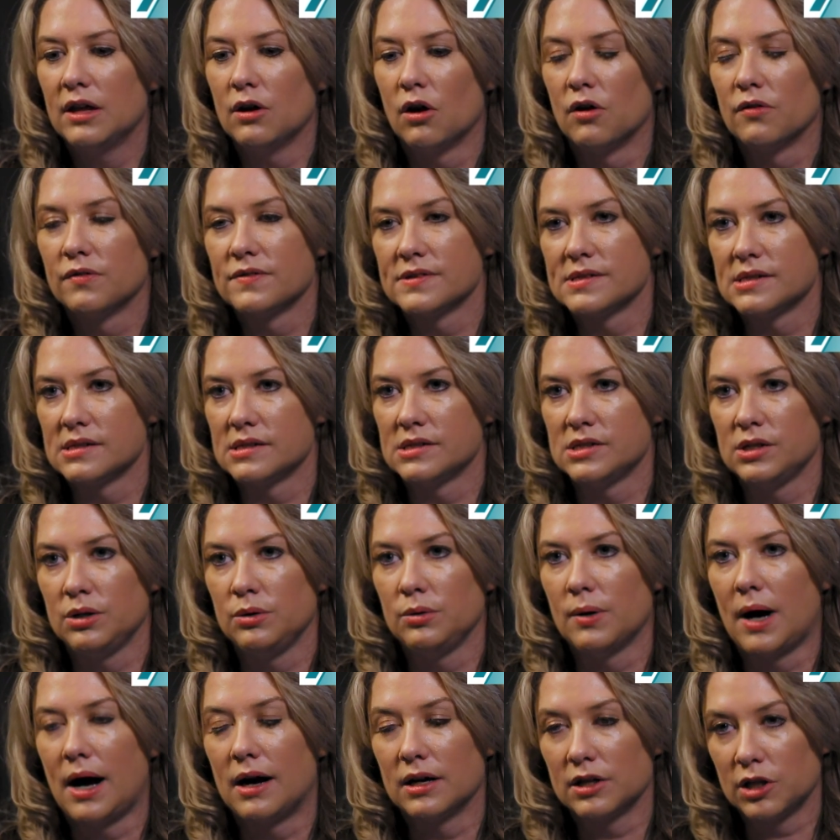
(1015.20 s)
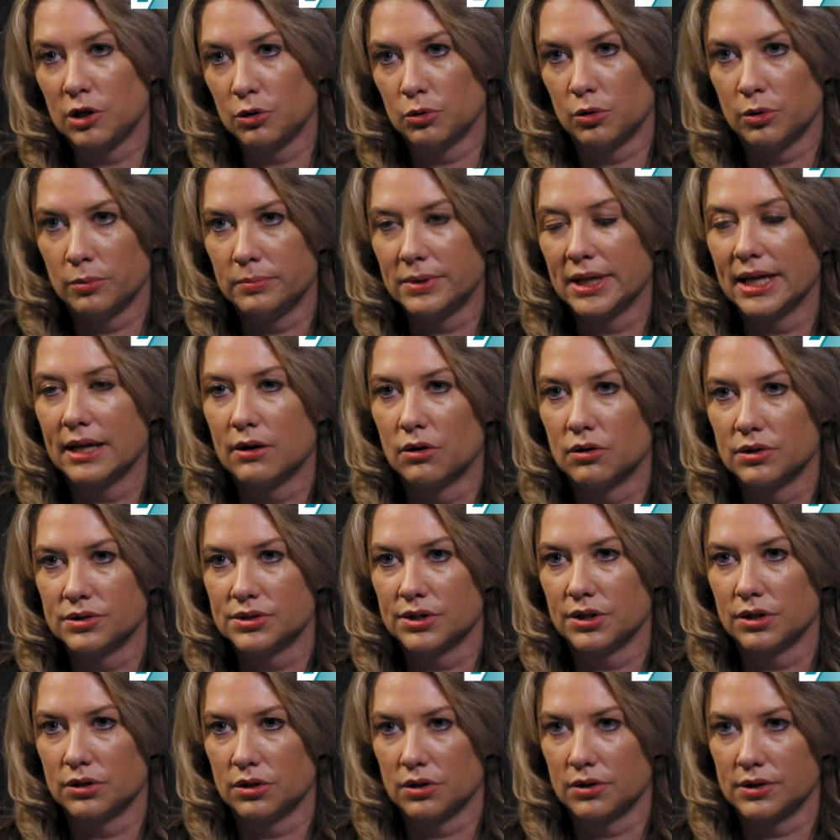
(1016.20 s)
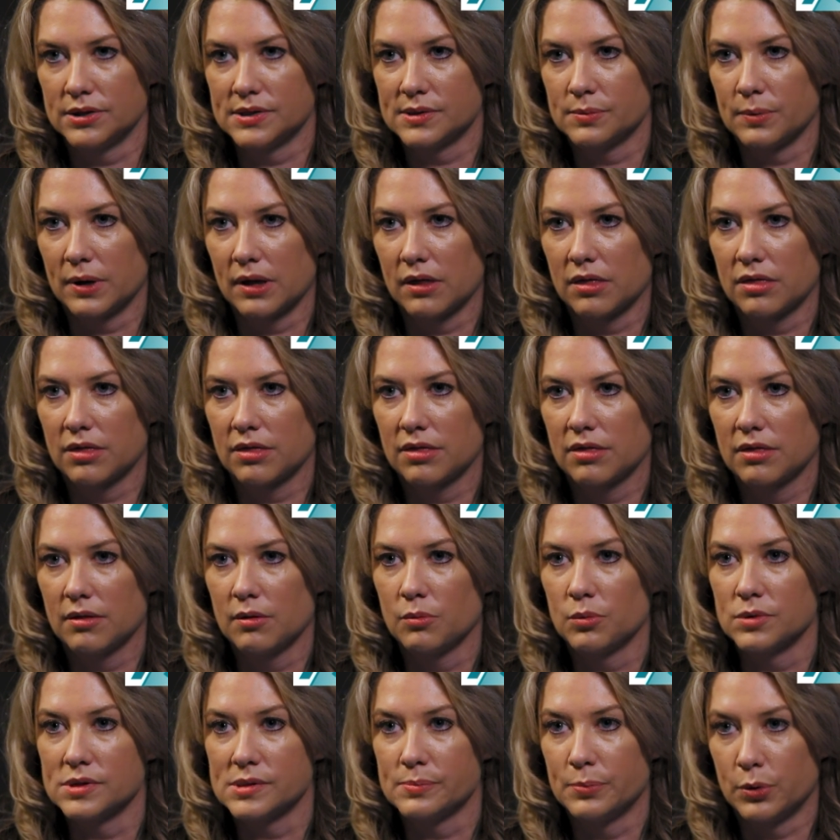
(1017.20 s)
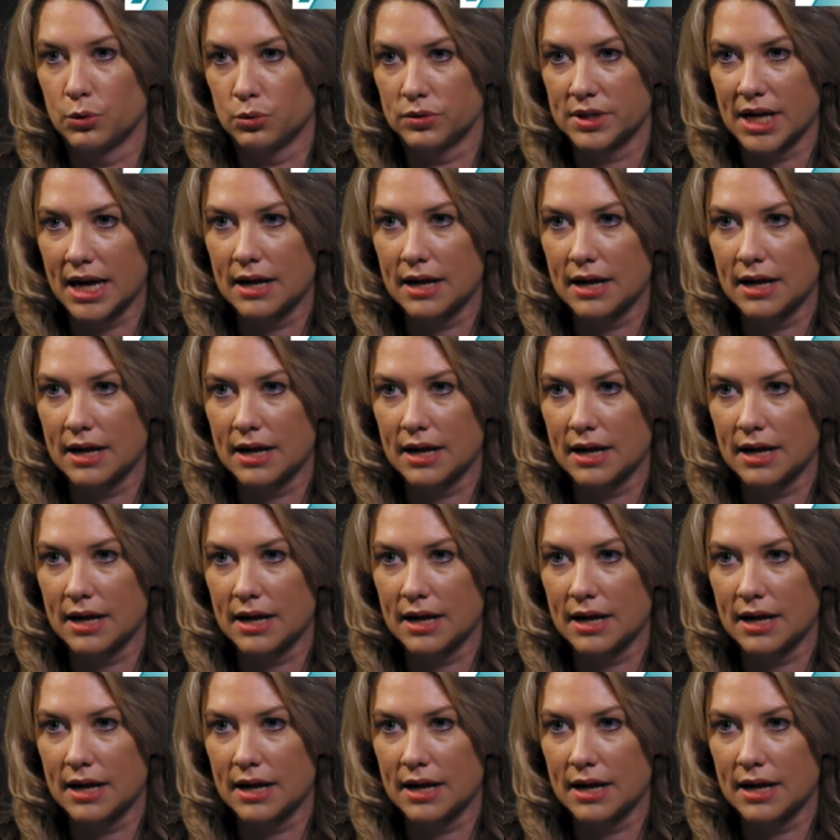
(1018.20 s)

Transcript: the officers you arguably got too close with was Paul